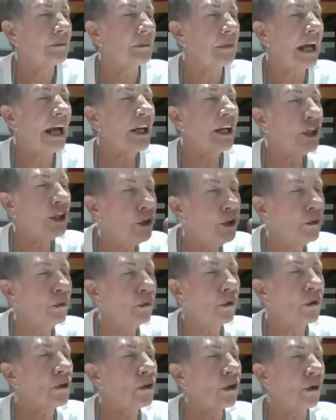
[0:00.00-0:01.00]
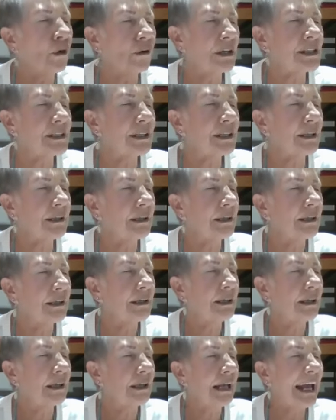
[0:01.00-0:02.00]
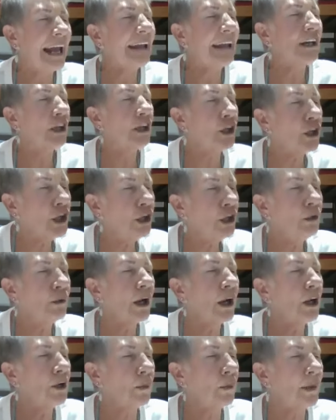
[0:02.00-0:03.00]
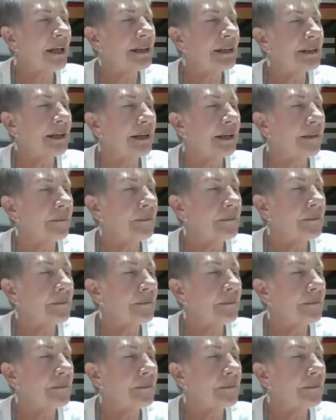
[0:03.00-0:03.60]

a new authority and a new anointing.